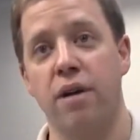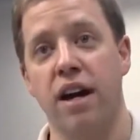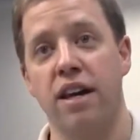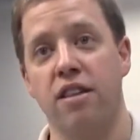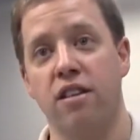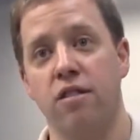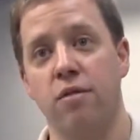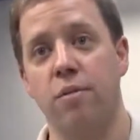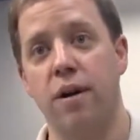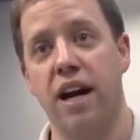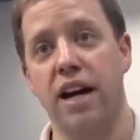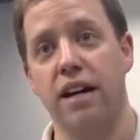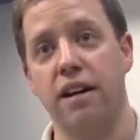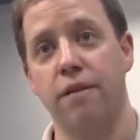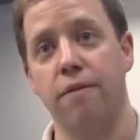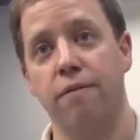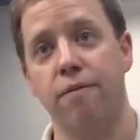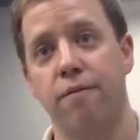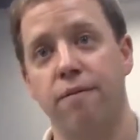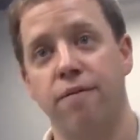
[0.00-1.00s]
When you talk
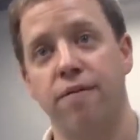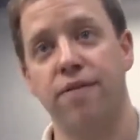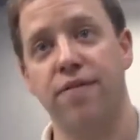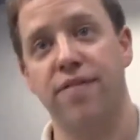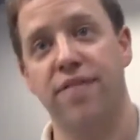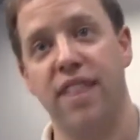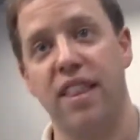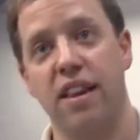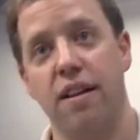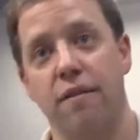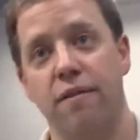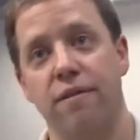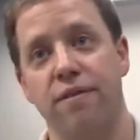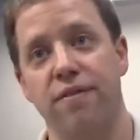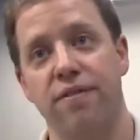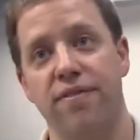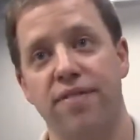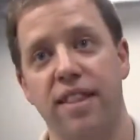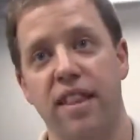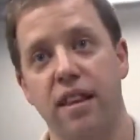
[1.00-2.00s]
about a power strip,
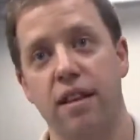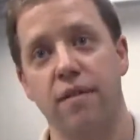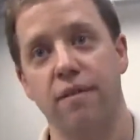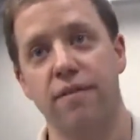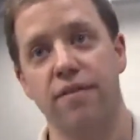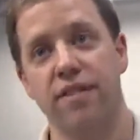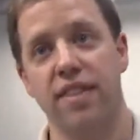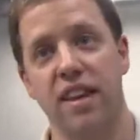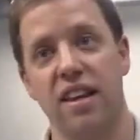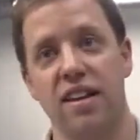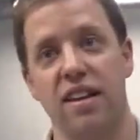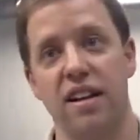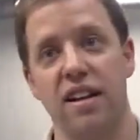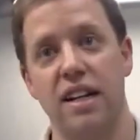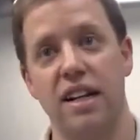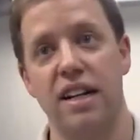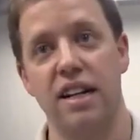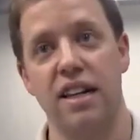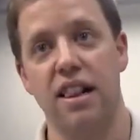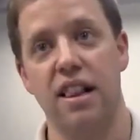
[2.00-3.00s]
is there a
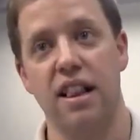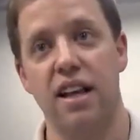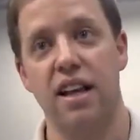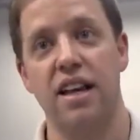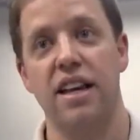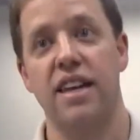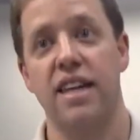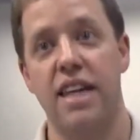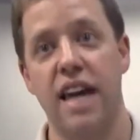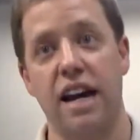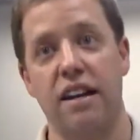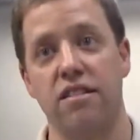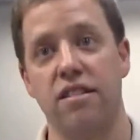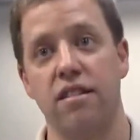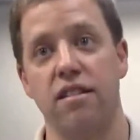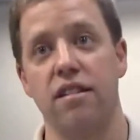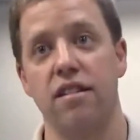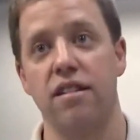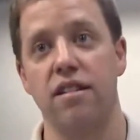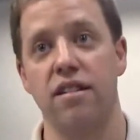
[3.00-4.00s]
power strip in
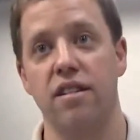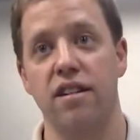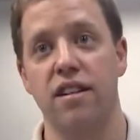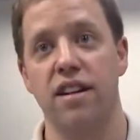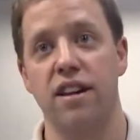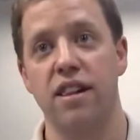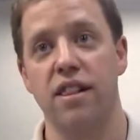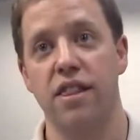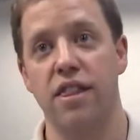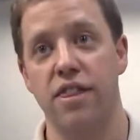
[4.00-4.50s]
every cage?